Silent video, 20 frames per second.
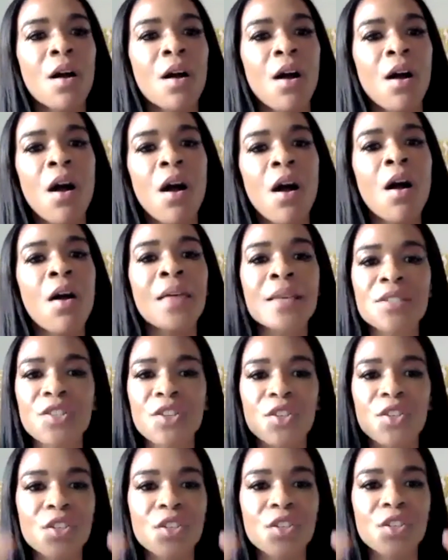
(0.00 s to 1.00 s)
oh, that's
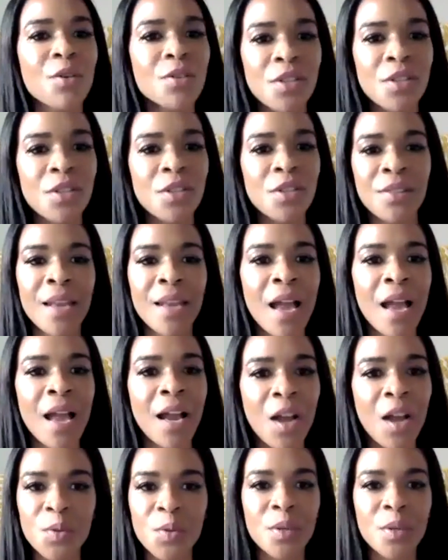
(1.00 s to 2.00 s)
just so-and-so. They're not
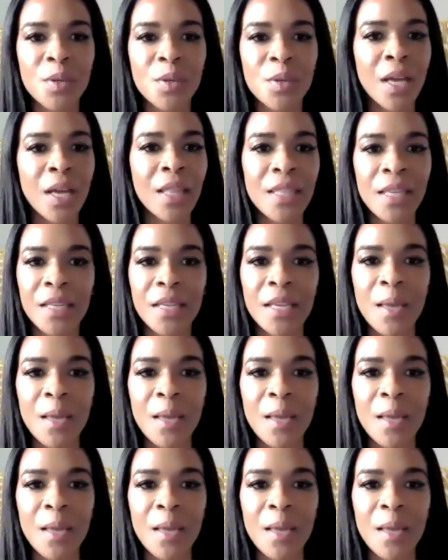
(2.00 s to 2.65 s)
going to do nothing.